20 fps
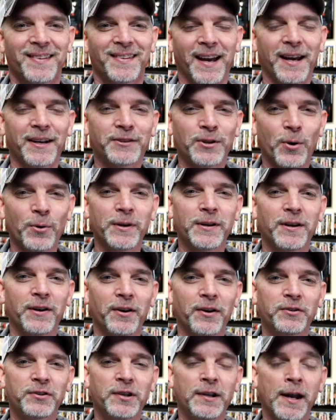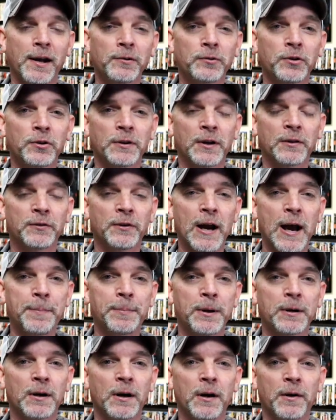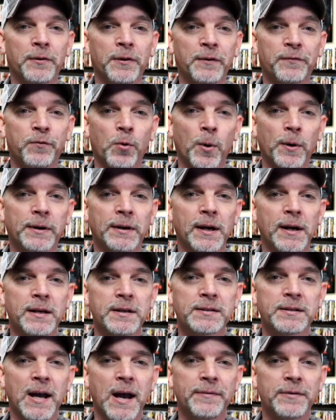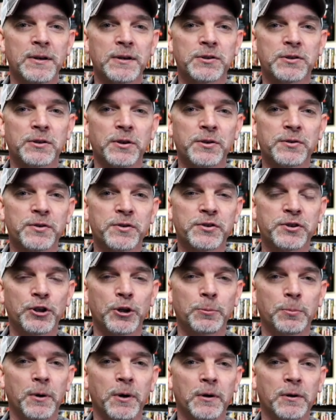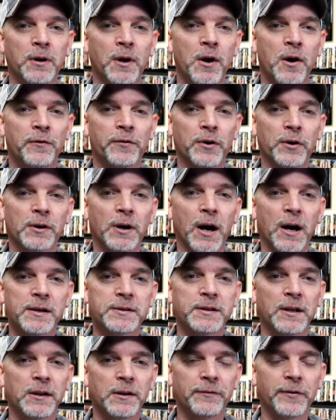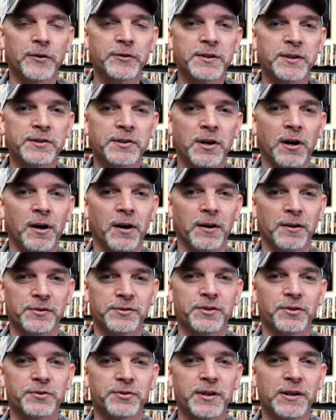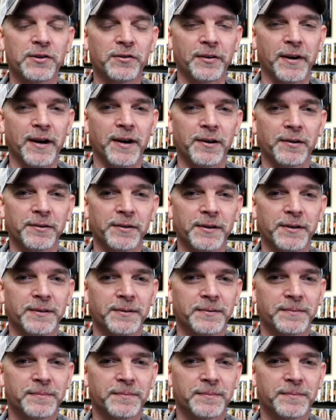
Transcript: Hey, Tony here. Today I'm going to do an unwrapping of the 4K Zavvi exclusive steelbook for Godzilla vs. Kong, so stick around.